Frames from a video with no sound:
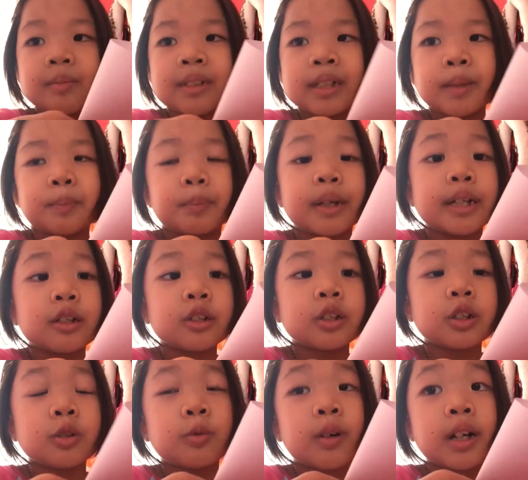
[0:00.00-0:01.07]
many pages
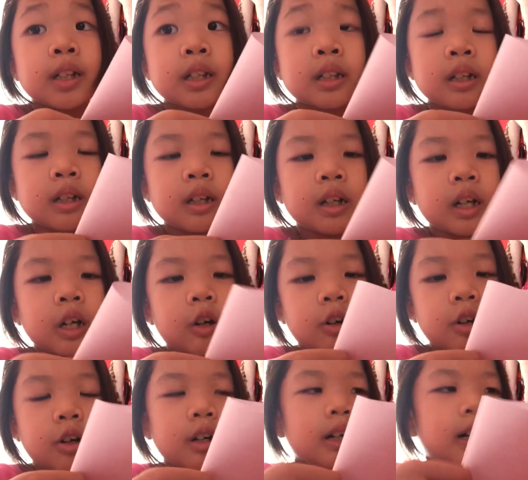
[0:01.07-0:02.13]
you want or